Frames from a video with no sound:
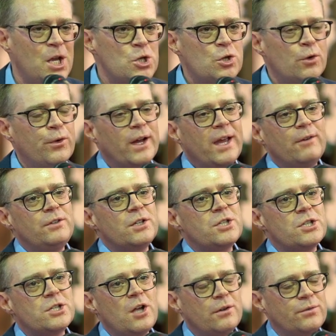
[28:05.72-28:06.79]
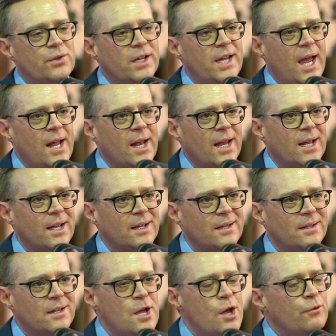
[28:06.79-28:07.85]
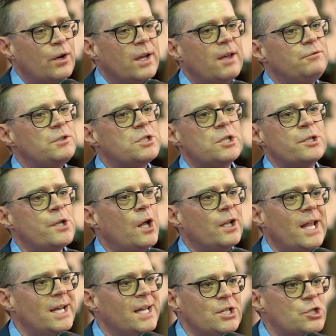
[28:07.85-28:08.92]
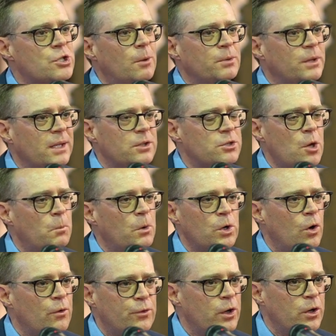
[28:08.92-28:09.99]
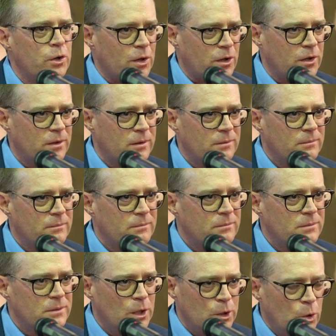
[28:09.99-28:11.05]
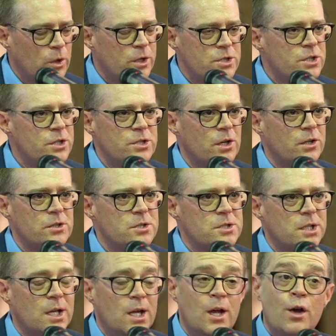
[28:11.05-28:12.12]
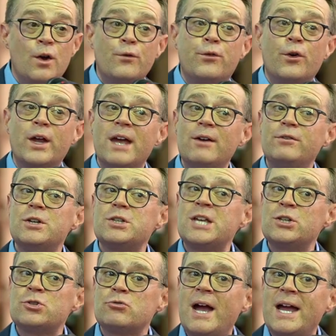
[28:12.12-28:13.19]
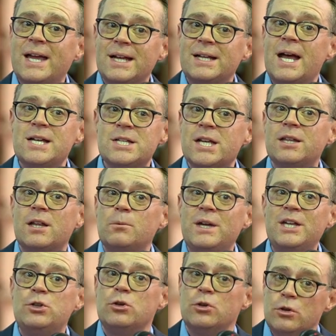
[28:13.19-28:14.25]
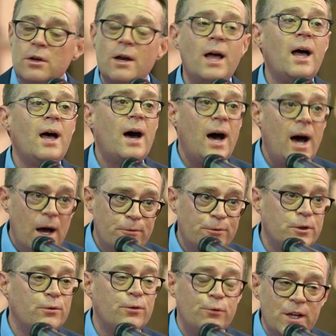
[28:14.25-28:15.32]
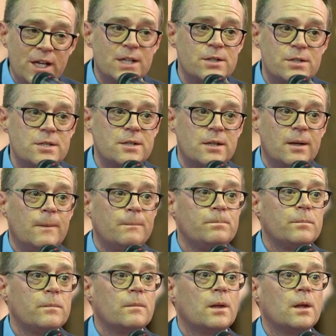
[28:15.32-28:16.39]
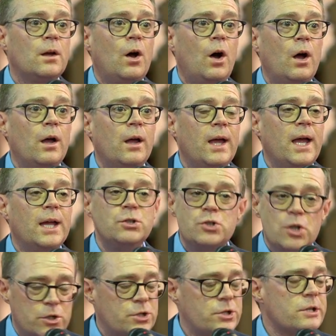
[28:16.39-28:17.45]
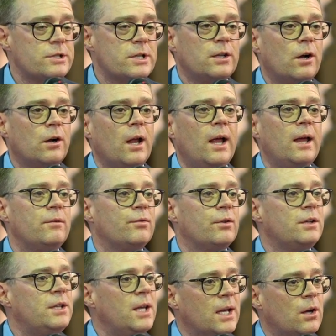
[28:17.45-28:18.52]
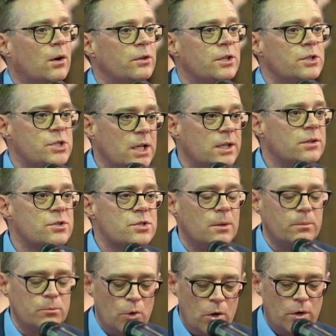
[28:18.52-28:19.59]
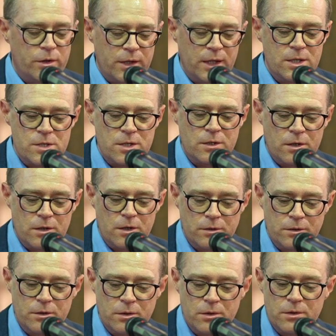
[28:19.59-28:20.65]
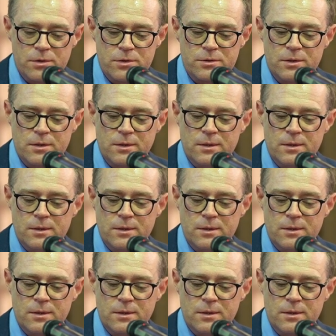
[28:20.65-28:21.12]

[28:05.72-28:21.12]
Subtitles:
So forgiveness is not forgetting. Forgiveness is not letting someone off the hook. The Lord is the judge. Forgiveness is recognizing that we do have to face injustice in our life and take on the chin some wrong things that are done to us.